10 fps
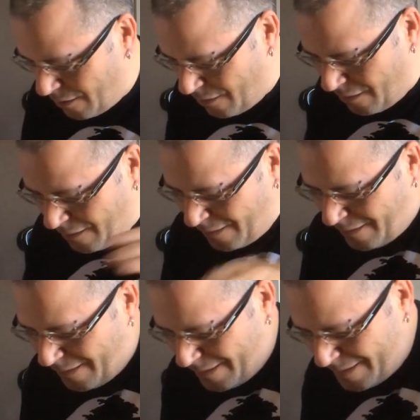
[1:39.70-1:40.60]

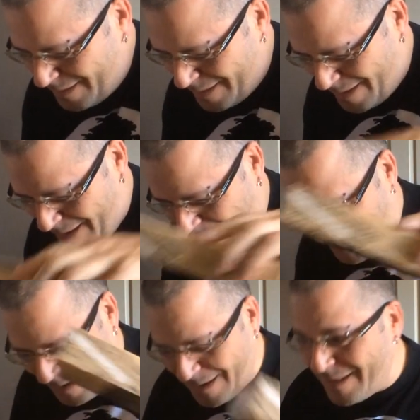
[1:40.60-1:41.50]
Oh
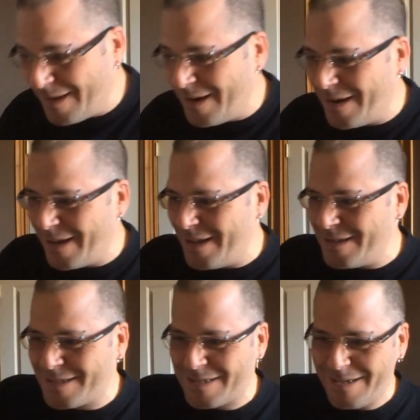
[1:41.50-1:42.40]
yeah, there it
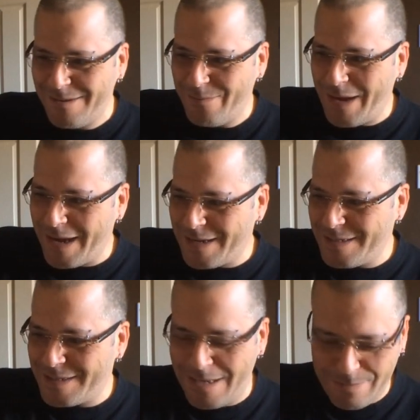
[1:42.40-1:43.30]
is.
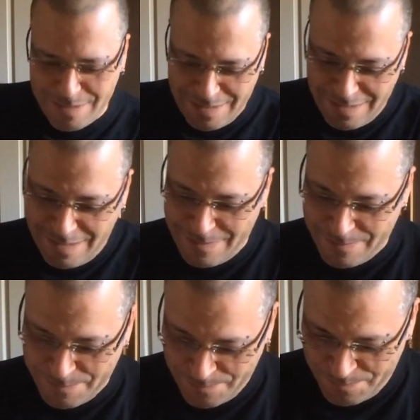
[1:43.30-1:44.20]
Package is empty.
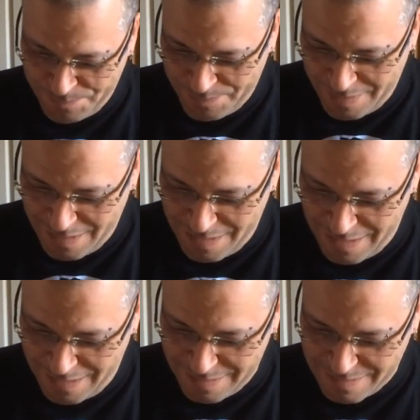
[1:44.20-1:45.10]

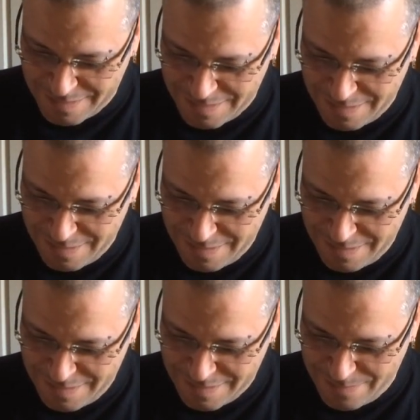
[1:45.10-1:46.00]
Nice.
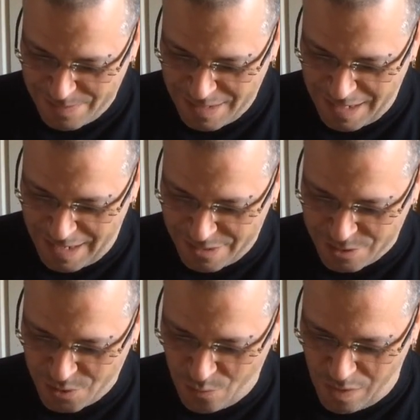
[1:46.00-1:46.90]
Send me the
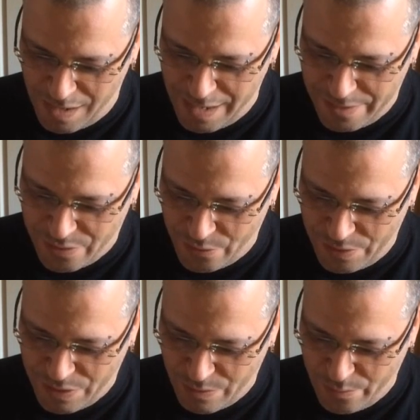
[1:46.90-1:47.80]
extra wide
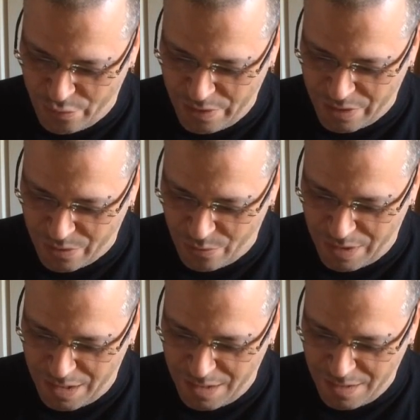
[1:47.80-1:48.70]

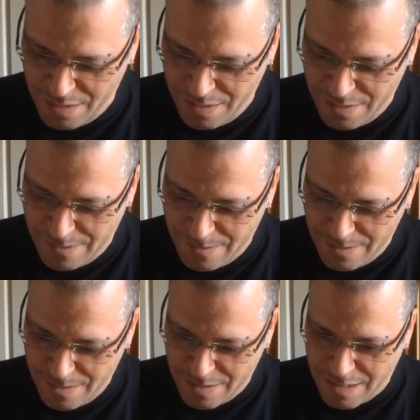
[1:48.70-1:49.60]
33.3
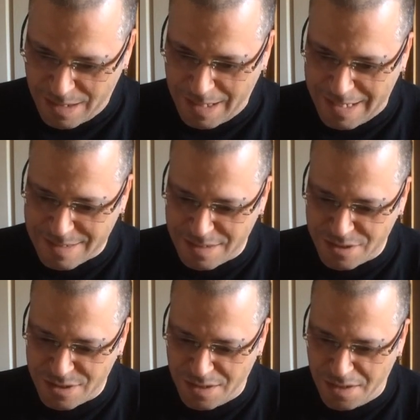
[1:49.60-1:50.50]

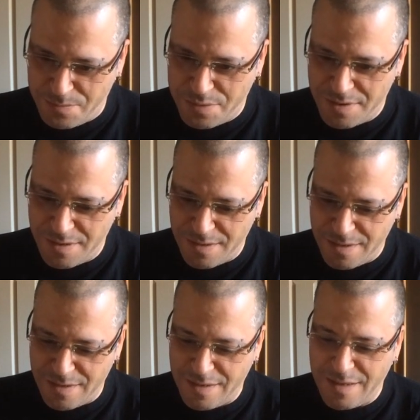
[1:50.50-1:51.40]
classic shape.
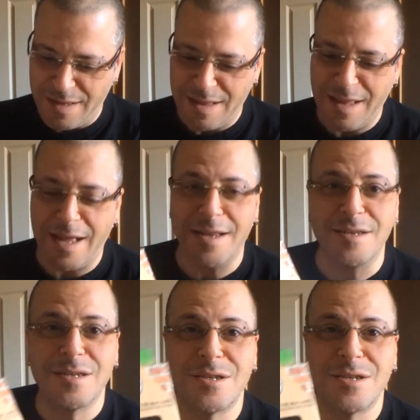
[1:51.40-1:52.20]
That is